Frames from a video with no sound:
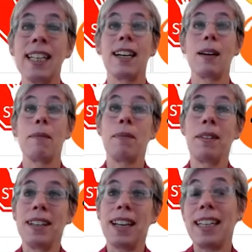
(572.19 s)

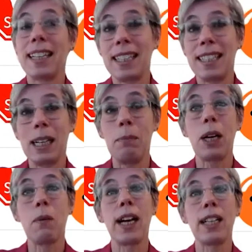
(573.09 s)
It can still
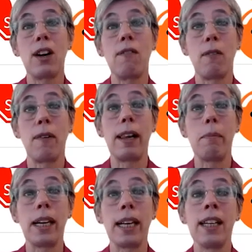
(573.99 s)
be quite
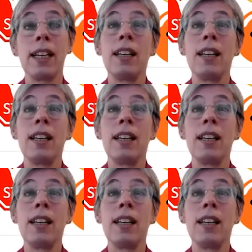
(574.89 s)
overwhelming.